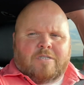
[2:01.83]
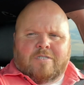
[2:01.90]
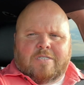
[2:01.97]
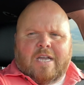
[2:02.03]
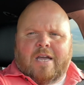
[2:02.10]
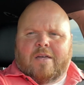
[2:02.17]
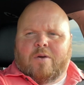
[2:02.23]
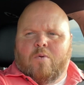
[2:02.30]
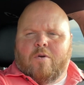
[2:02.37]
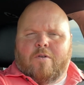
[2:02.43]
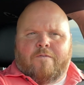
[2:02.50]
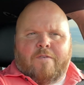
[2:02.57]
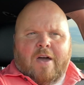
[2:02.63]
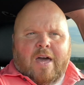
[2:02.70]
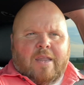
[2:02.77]
exactly where to
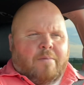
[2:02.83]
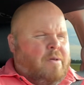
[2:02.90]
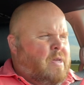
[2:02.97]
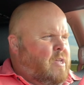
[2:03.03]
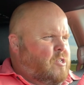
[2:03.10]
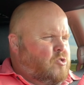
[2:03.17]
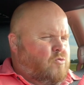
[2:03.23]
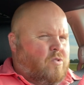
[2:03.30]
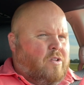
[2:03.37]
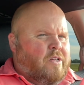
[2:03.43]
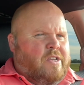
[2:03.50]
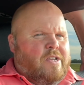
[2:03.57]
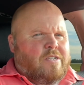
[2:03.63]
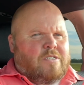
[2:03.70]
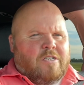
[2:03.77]
find them. It's
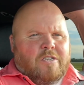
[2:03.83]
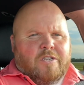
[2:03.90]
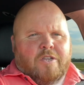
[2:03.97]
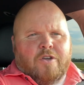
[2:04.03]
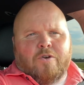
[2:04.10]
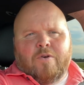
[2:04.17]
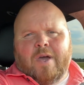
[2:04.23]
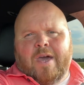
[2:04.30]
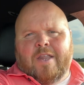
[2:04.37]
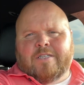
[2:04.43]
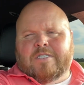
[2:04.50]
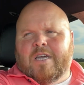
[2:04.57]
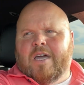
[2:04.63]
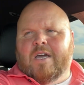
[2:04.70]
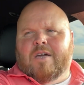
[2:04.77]
really easy to do, and
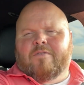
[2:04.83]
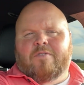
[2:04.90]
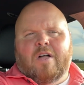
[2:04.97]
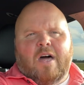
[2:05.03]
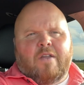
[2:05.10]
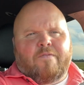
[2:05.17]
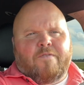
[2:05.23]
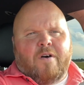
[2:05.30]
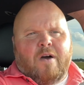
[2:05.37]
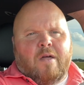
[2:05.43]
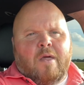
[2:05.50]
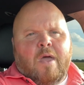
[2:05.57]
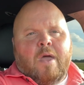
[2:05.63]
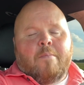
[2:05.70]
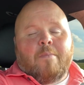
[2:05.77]
it's a heck of a lot of
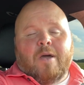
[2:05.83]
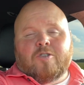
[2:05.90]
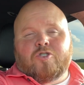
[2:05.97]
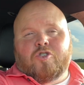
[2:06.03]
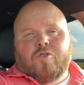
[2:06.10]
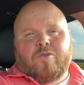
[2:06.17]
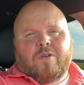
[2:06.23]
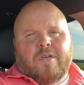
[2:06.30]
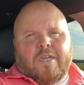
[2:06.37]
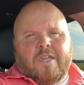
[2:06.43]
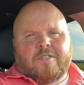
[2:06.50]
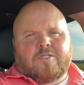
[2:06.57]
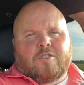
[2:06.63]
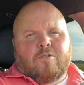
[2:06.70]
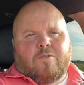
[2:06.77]
fun. Make sure you get
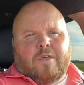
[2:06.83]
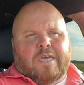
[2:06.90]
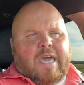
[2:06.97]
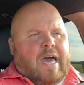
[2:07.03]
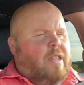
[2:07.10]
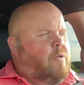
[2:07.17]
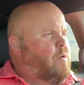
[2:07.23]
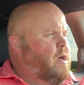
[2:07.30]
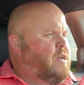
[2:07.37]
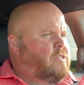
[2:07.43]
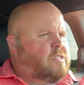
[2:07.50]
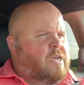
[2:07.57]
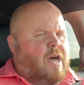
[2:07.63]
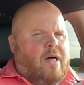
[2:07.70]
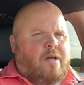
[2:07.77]
into the
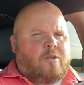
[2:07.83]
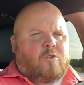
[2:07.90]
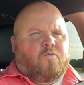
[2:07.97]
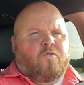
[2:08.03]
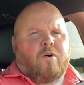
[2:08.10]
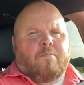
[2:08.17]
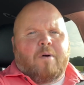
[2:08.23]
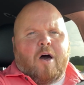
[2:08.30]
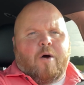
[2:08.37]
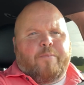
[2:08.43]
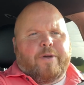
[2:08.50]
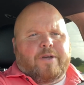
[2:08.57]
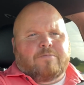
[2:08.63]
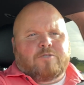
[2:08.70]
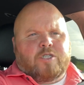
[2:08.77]
Callaway's College Football
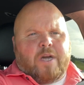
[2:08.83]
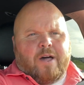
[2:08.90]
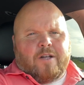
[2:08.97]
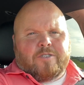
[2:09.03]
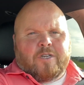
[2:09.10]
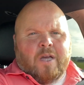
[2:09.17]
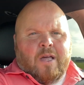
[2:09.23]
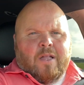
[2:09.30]
Pick'em Challenge.